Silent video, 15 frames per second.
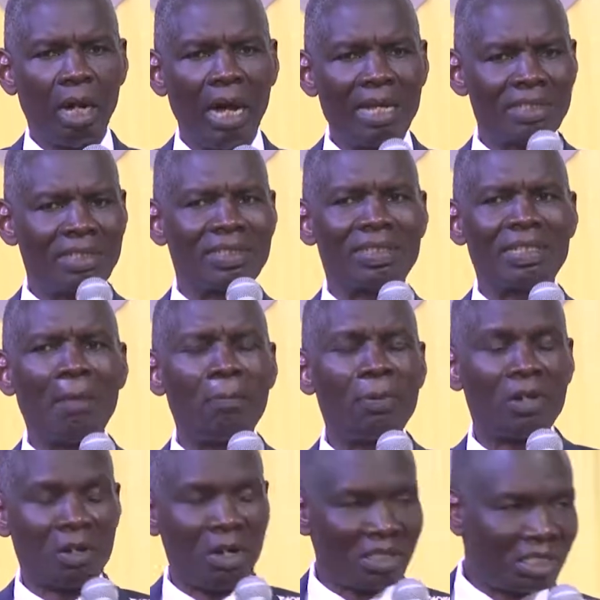and
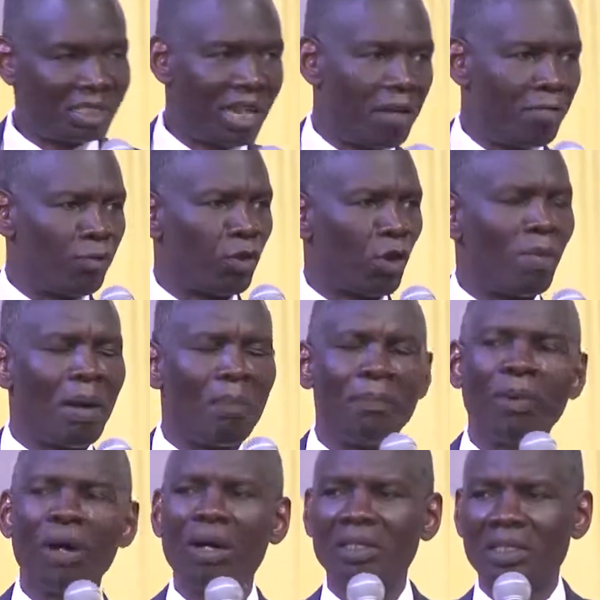separate them from
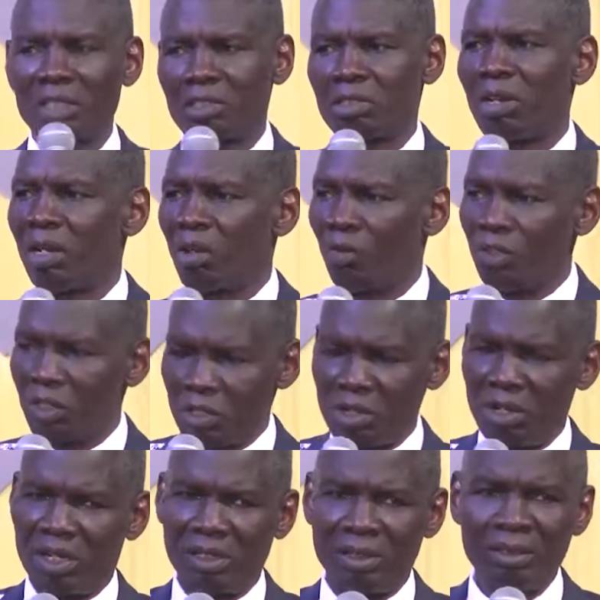among the children of
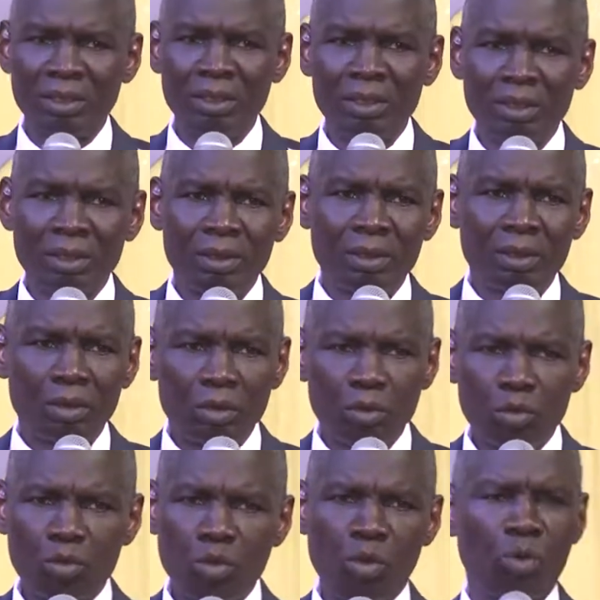Israel
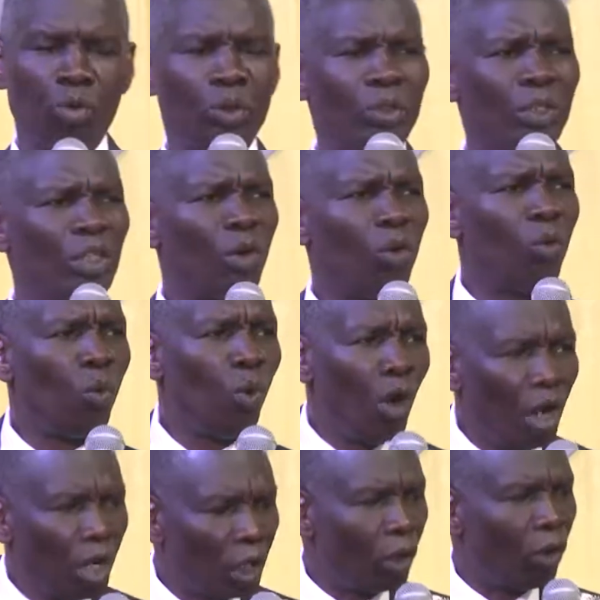to the
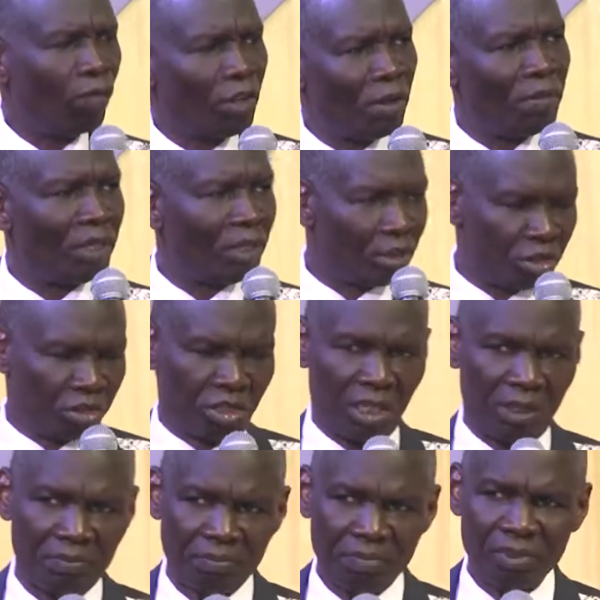work of the
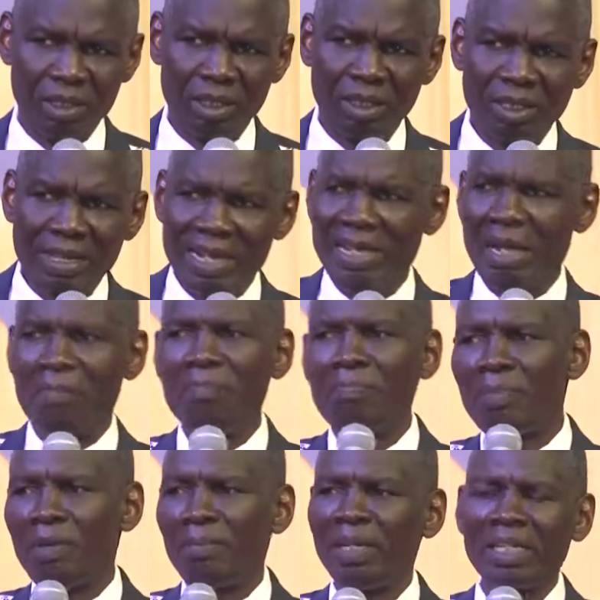ministry. Let
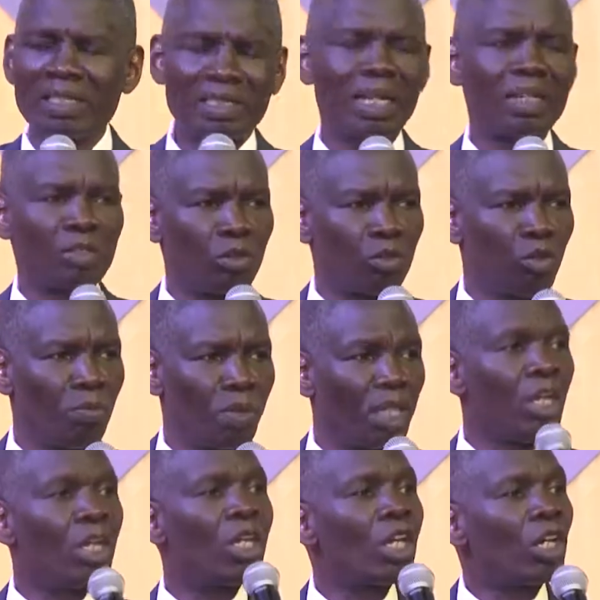them be ministers unto me.
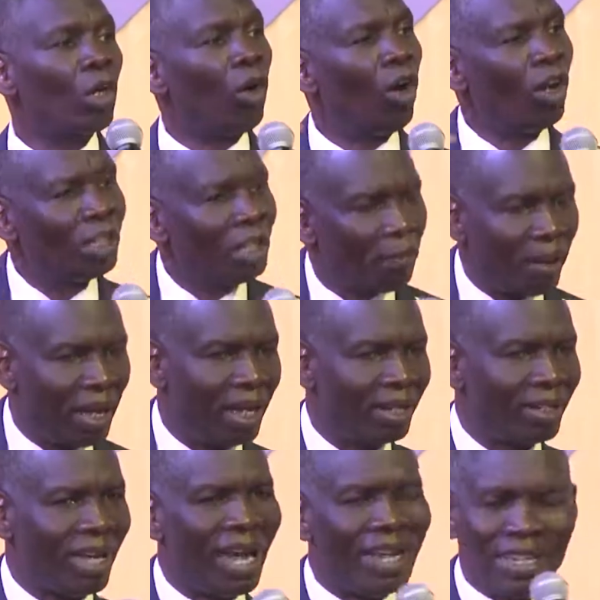He called the
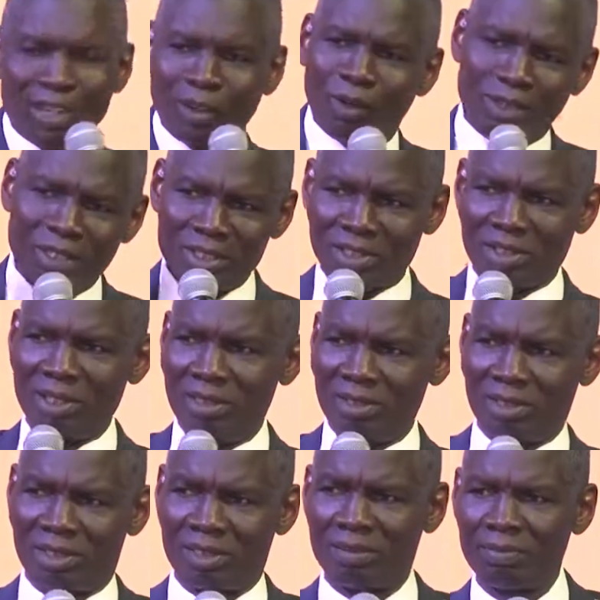man and he called his
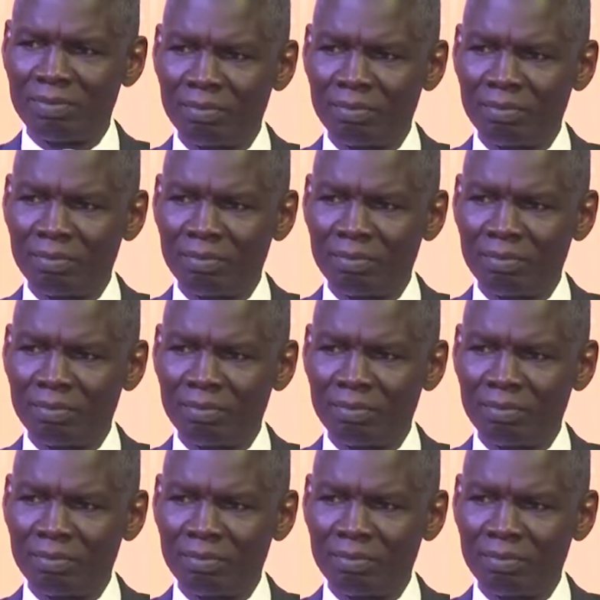sons.